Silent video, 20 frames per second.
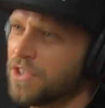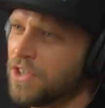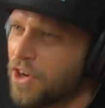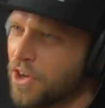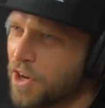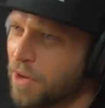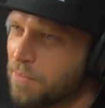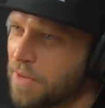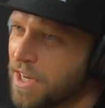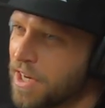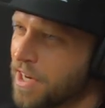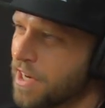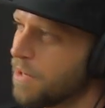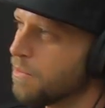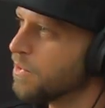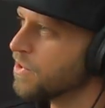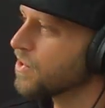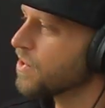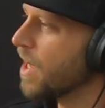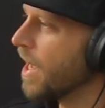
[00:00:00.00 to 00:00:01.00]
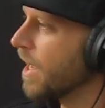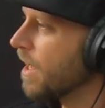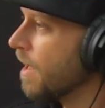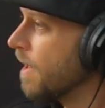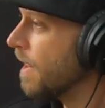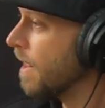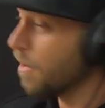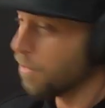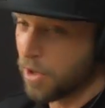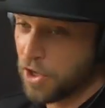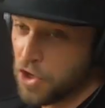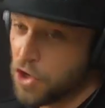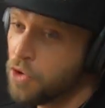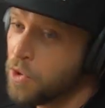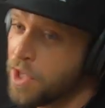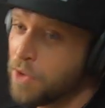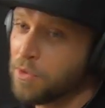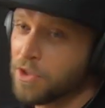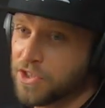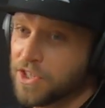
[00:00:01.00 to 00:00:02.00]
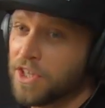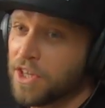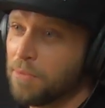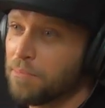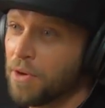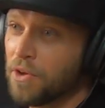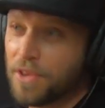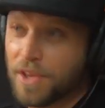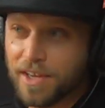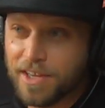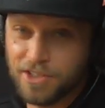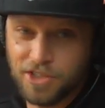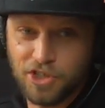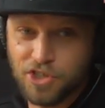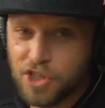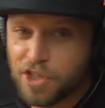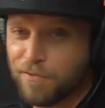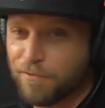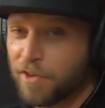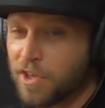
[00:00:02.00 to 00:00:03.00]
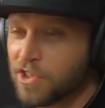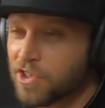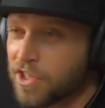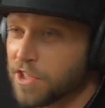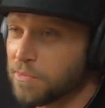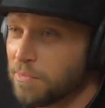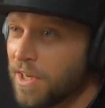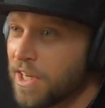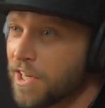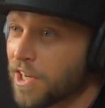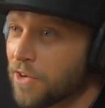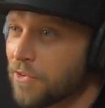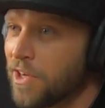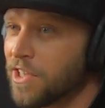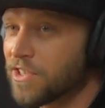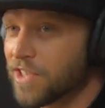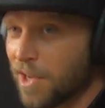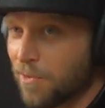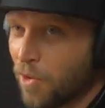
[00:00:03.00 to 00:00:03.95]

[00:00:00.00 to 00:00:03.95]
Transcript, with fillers: You know what I mean? And it was like we knew he was in the building because he just finished his meet and greets.